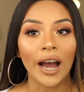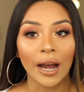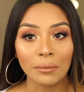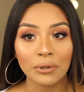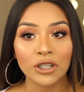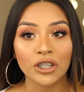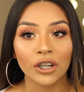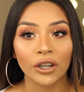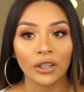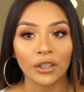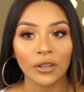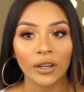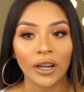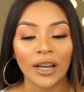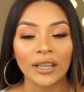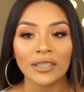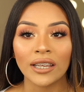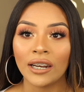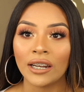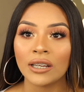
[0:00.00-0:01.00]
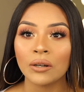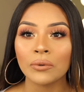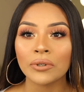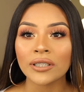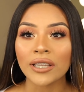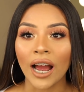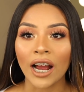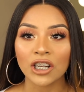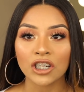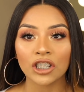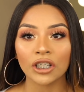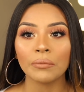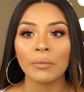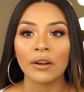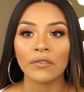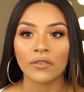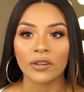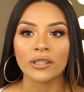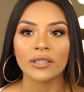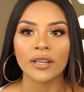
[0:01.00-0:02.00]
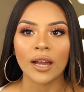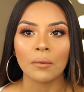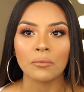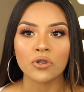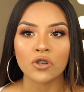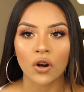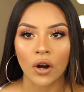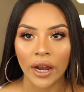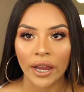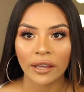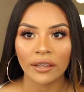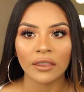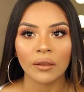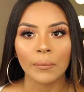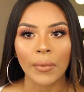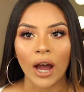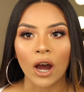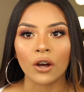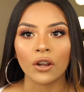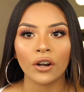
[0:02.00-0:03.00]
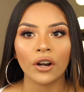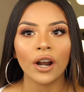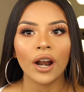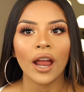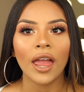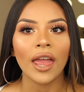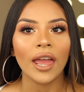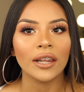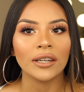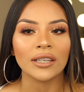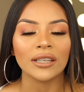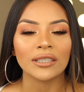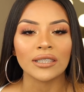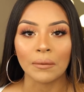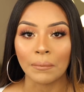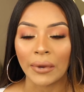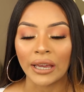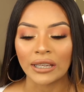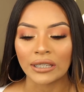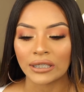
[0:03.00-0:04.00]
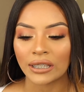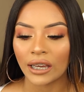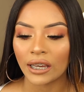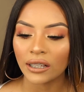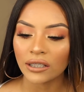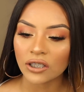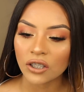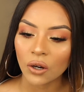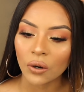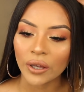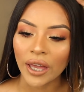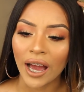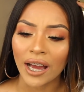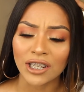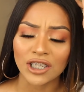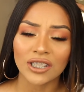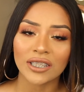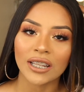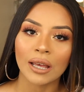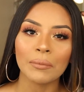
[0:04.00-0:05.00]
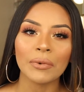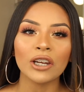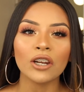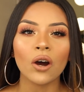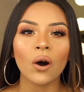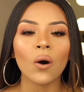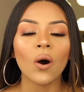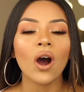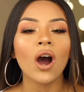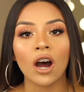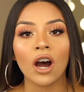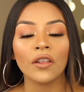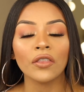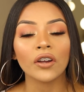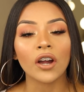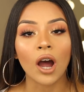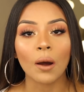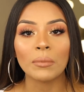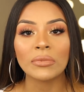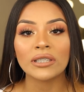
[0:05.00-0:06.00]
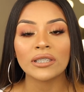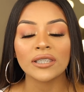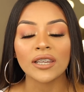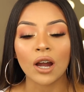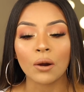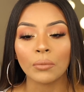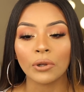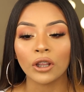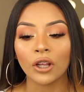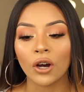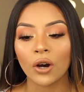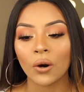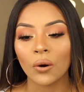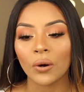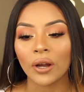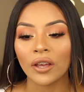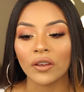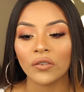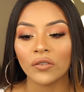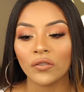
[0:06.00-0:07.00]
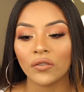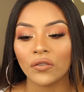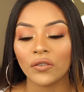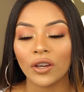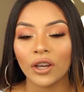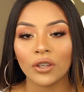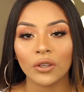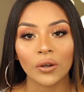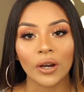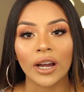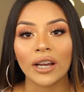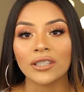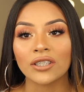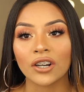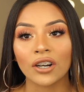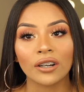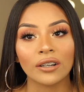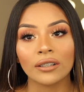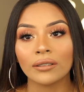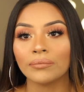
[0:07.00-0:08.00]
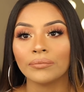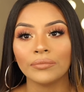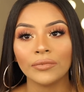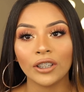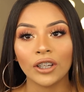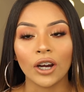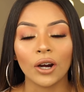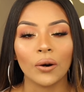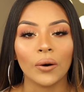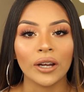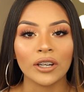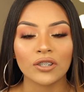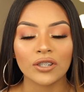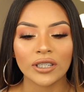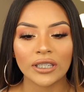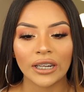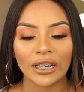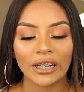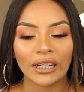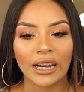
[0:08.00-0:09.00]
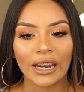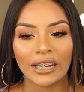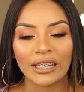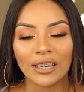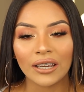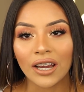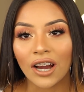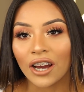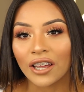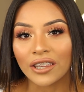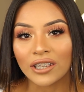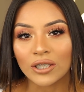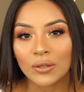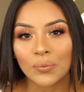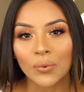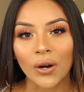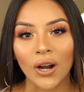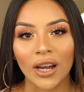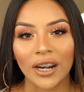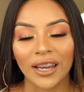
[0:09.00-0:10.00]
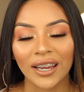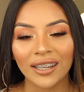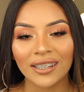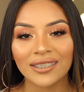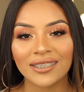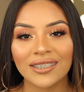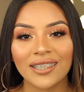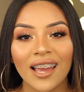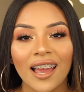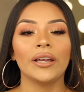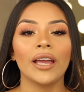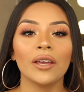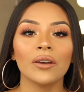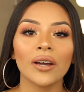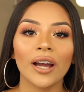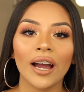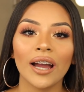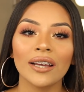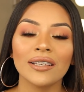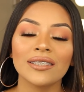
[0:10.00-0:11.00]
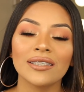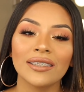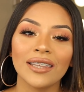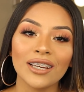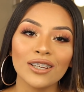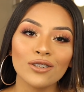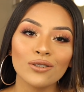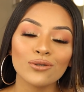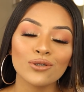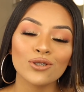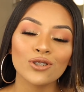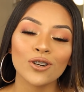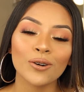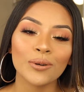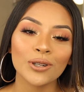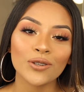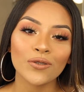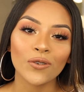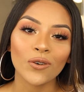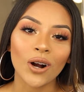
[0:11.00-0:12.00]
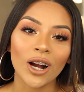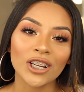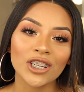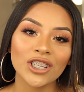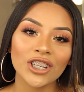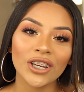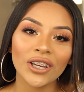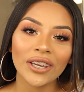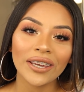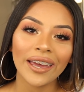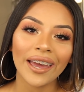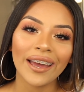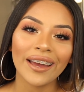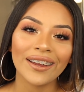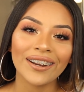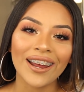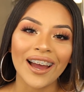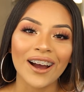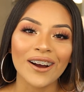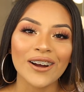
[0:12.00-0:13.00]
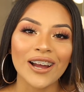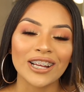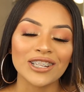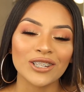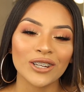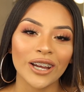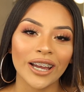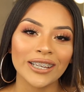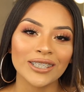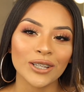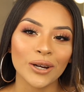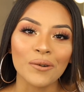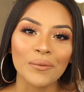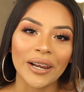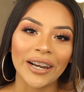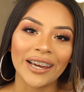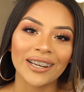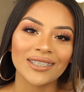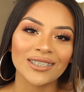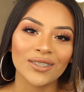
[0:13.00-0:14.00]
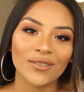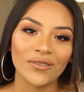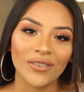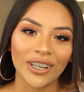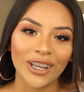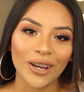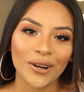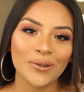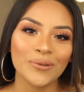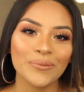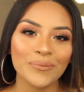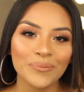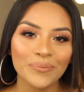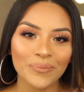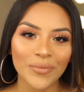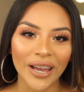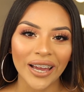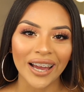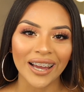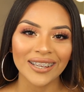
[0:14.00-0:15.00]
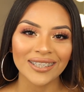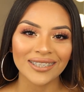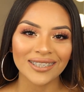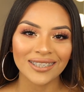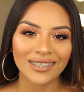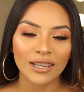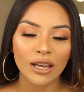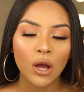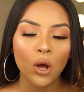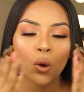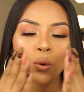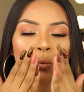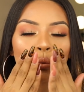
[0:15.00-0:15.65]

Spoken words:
I'm shocked, you guys, and it was actually my first time trying the powder and it's amazing. So yeah, just let me know on the comments down below if you guys are, you know, interested in any of these products. But yeah, you guys, thank you so much for watching, and I'll catch you guys on my next video. Bye guys.